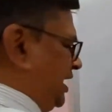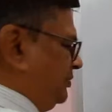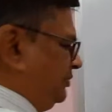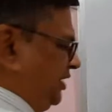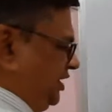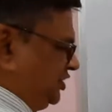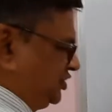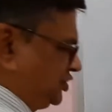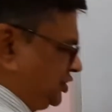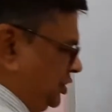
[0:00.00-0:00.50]

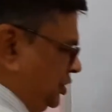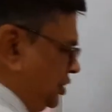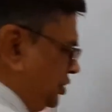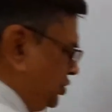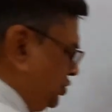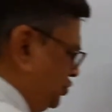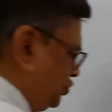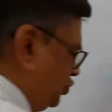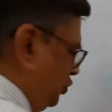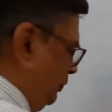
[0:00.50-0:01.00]
means
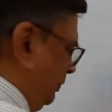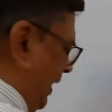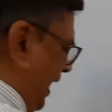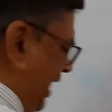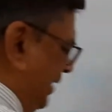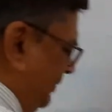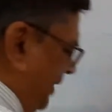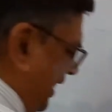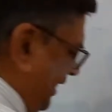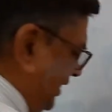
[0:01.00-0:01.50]
2
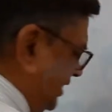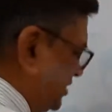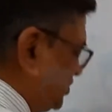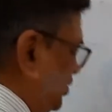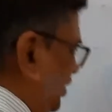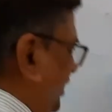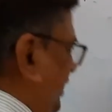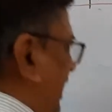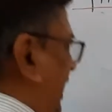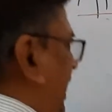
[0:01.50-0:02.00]
pi minus
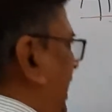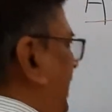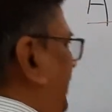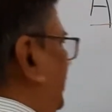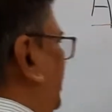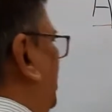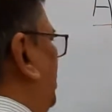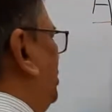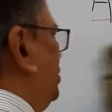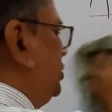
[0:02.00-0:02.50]
theta
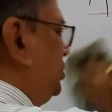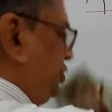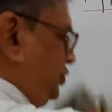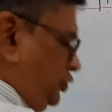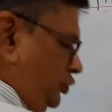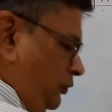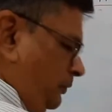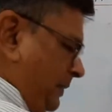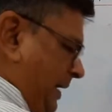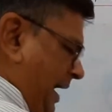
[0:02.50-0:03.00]
and
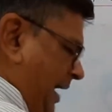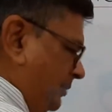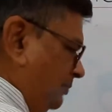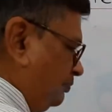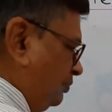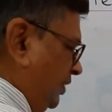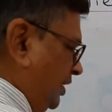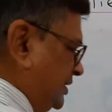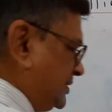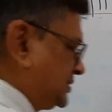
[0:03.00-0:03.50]
2 pi
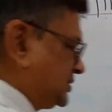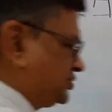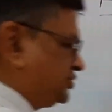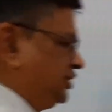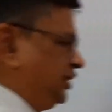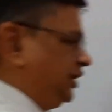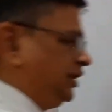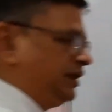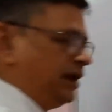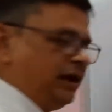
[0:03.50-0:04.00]
plus
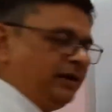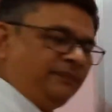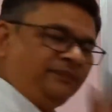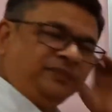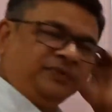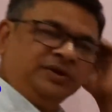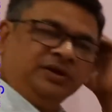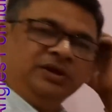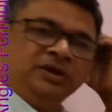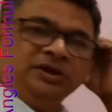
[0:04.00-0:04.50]
theta.
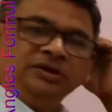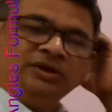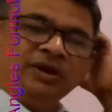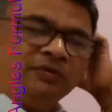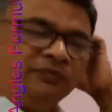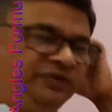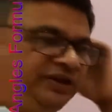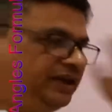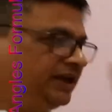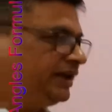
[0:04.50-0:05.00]
Now
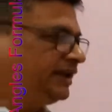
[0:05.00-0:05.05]
here